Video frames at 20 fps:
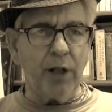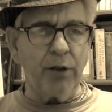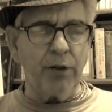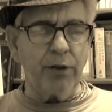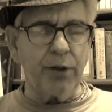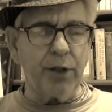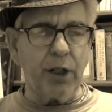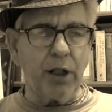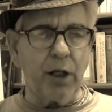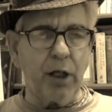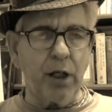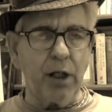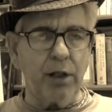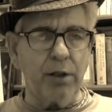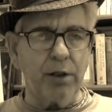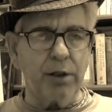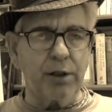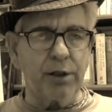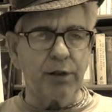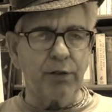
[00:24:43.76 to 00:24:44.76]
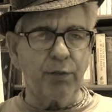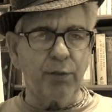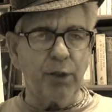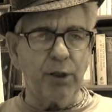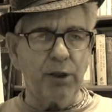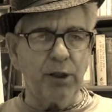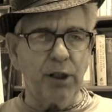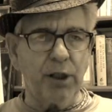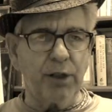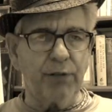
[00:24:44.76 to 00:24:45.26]
I know the kindness of
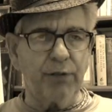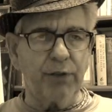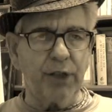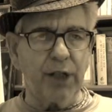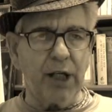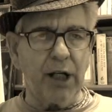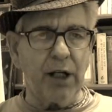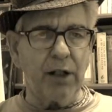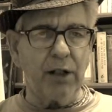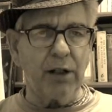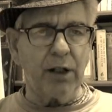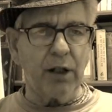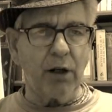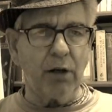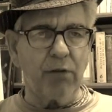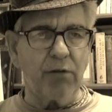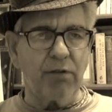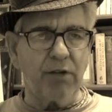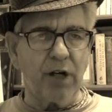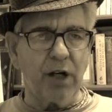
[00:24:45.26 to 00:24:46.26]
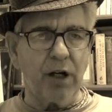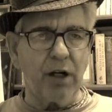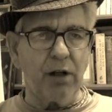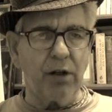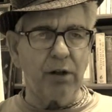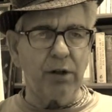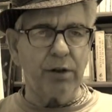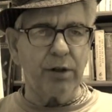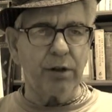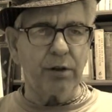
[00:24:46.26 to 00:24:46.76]
my native land, how
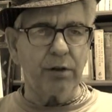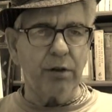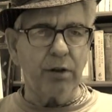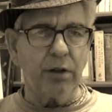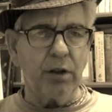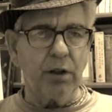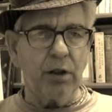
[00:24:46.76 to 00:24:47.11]
vile that